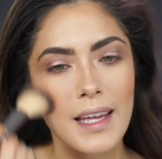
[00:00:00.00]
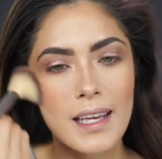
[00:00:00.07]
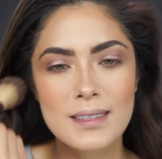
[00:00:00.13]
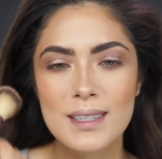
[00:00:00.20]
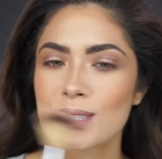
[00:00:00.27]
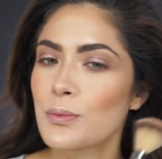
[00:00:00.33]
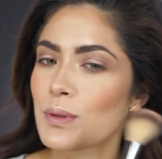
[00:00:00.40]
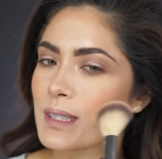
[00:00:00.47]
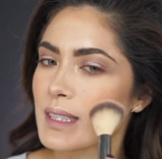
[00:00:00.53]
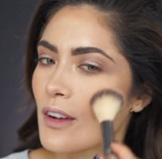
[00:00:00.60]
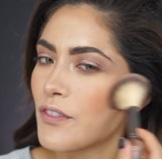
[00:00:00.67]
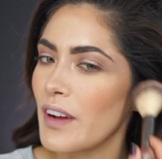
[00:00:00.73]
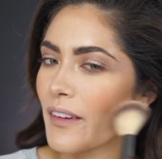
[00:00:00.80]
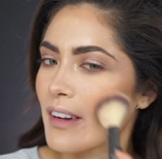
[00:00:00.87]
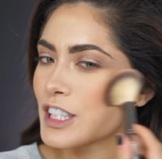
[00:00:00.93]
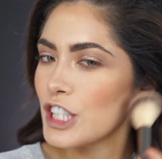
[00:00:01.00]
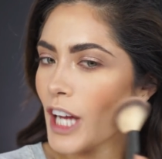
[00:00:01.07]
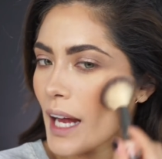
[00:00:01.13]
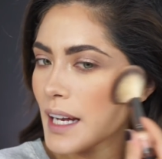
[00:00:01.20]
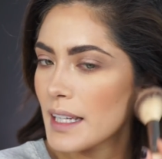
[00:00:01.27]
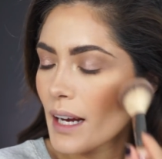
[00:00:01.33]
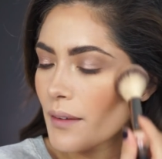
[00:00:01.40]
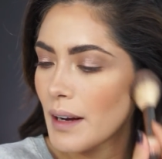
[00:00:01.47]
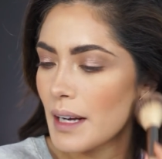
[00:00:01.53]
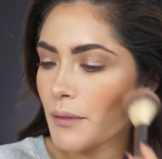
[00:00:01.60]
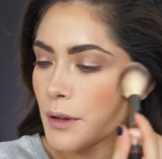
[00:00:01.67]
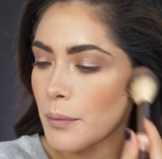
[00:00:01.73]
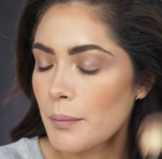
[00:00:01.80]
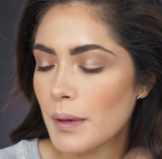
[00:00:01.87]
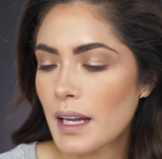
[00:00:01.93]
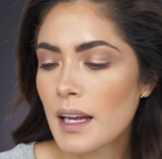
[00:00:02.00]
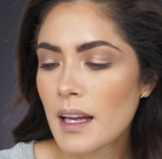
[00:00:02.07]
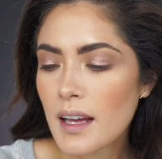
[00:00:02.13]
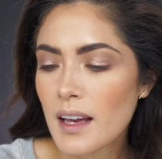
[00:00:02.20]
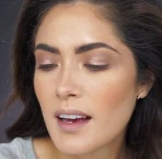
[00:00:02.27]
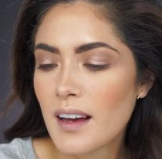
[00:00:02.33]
I guess this wasn't a very chatty get ready with me.